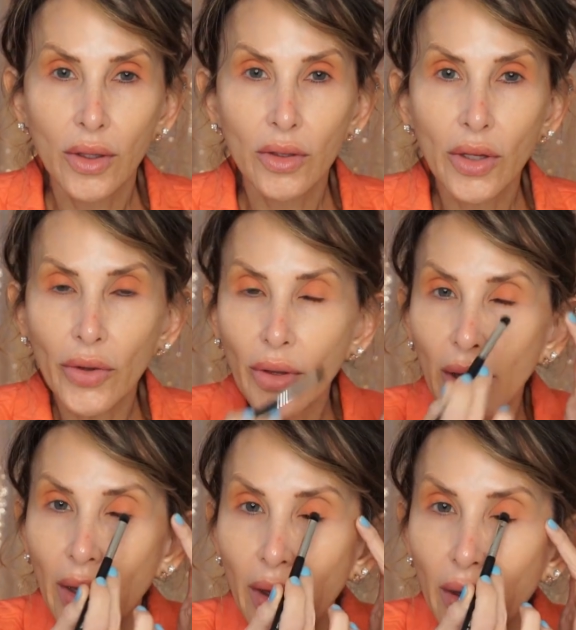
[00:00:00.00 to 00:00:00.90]

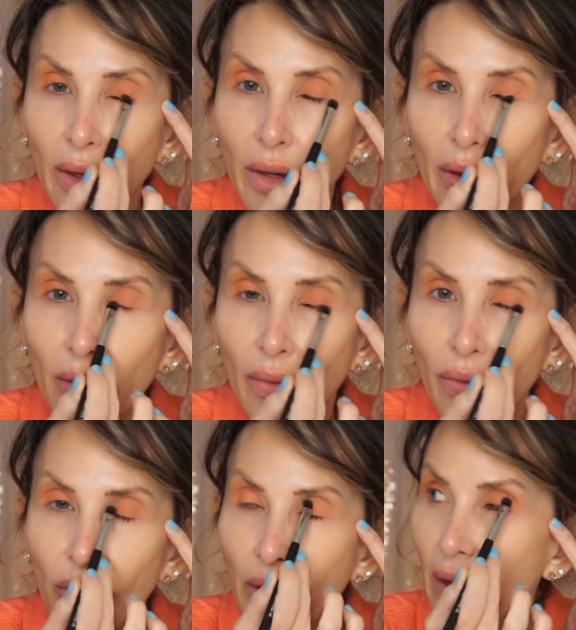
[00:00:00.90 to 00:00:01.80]
locate
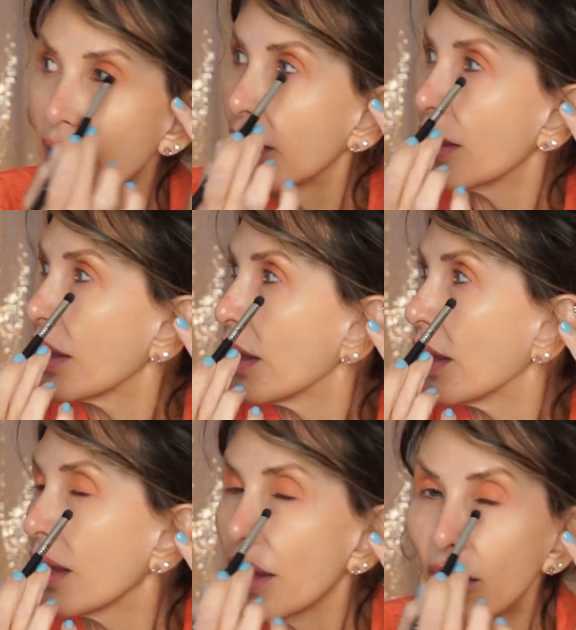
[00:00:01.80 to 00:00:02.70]
the
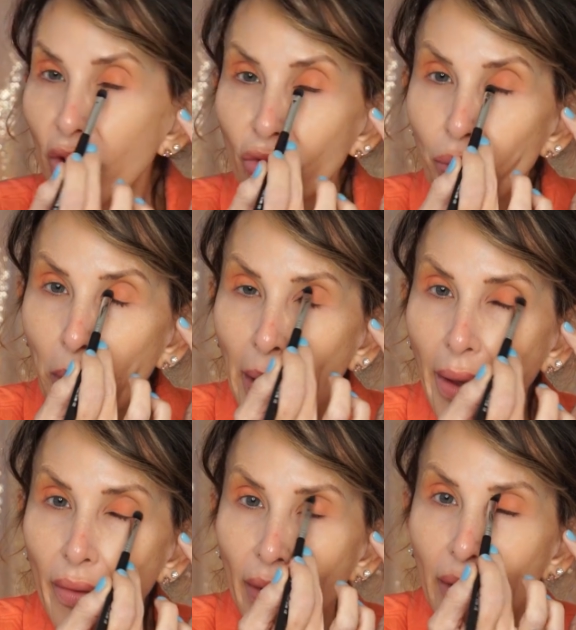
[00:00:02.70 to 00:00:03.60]
Elf
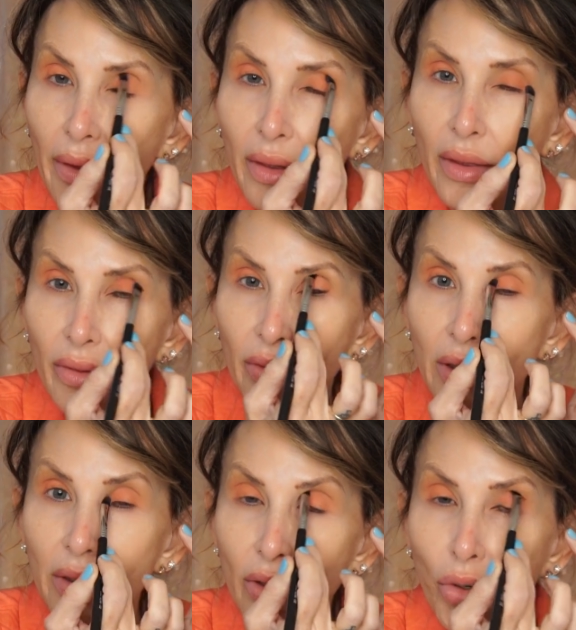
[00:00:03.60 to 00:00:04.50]
palette,
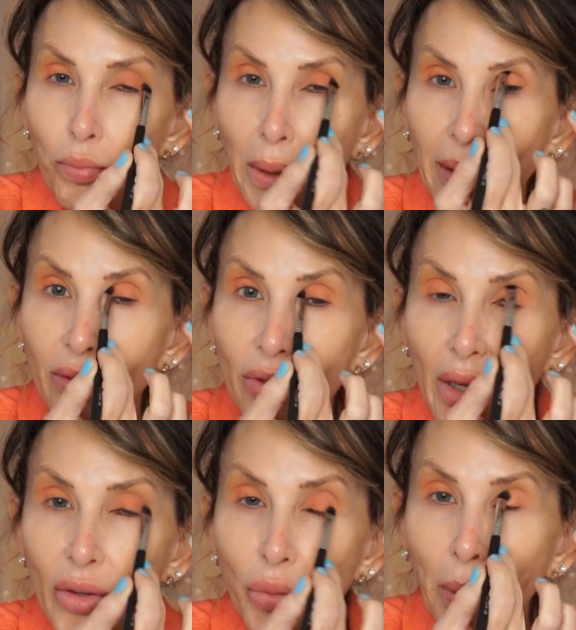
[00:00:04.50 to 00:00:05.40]
the little
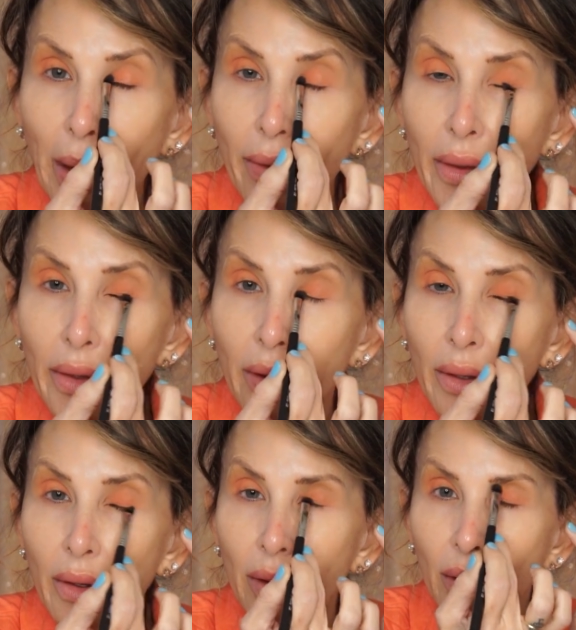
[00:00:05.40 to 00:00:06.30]
bite-sized palette.
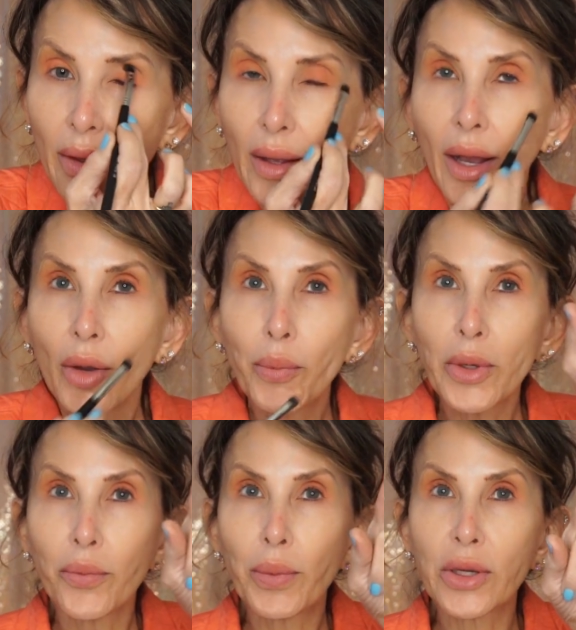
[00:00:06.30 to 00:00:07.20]
I'll
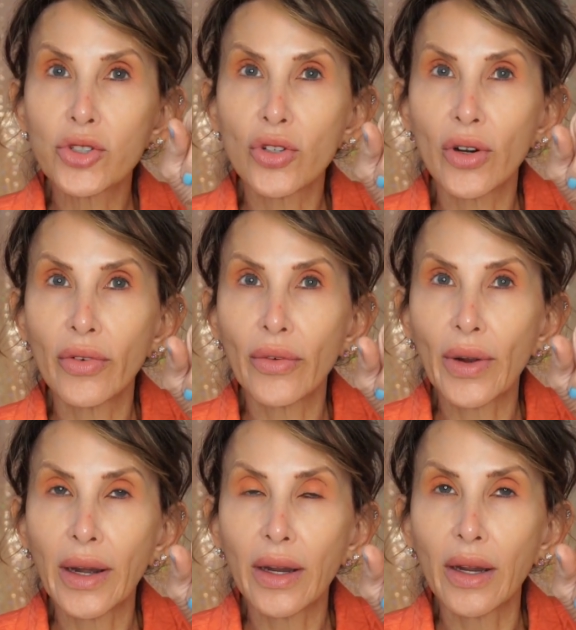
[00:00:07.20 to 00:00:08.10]
put a picture of it
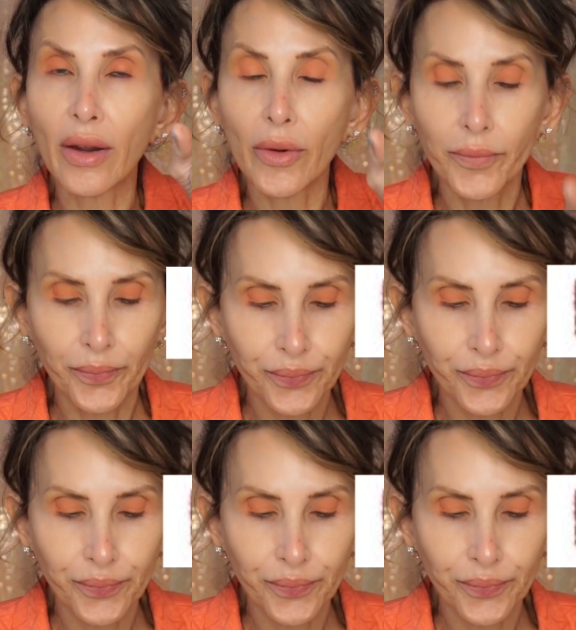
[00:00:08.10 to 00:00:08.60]
right here.